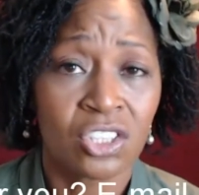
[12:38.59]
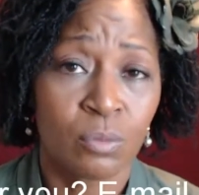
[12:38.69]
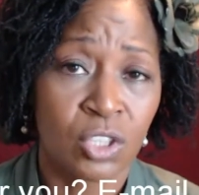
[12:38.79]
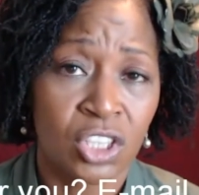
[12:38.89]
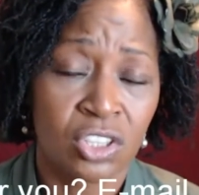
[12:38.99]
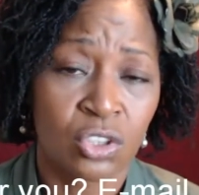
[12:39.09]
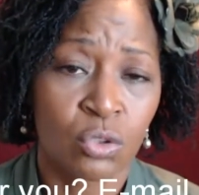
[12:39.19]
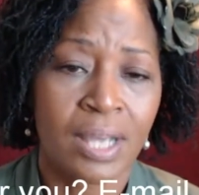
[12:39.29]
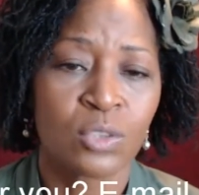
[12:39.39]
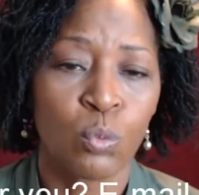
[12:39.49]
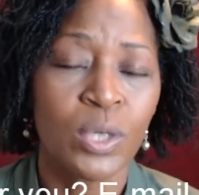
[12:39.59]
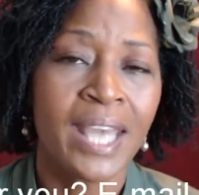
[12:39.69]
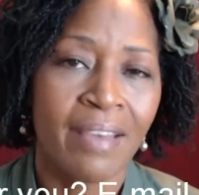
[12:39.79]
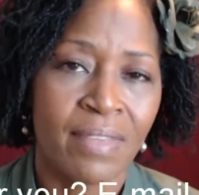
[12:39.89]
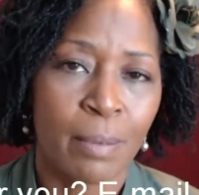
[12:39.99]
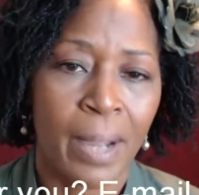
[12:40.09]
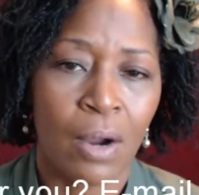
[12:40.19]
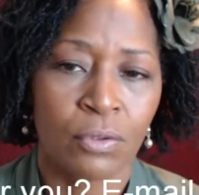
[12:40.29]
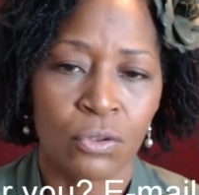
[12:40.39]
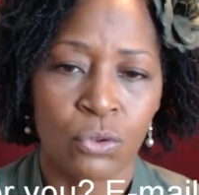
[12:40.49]
we have that power and authority
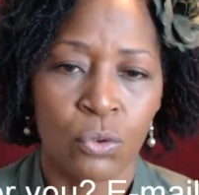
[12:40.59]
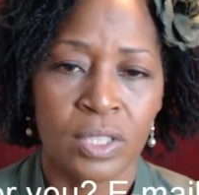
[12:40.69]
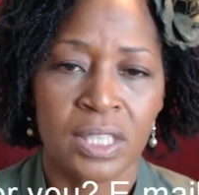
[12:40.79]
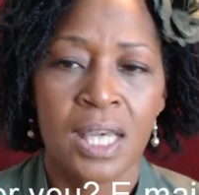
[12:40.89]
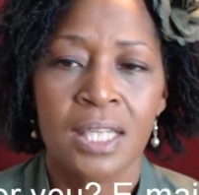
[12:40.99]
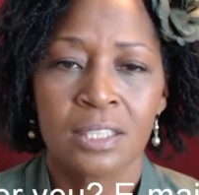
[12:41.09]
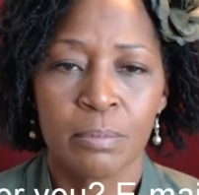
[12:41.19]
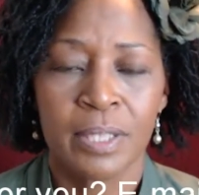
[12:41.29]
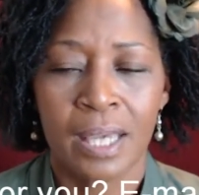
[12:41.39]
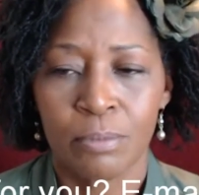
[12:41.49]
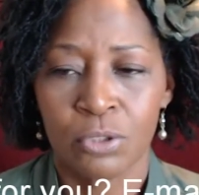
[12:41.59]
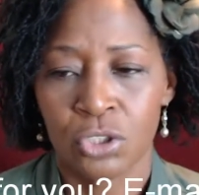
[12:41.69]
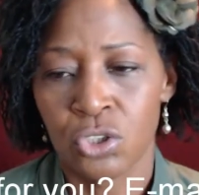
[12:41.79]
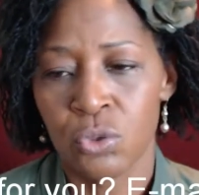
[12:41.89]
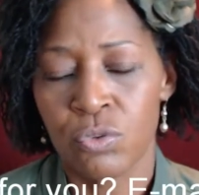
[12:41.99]
to be able to do those things.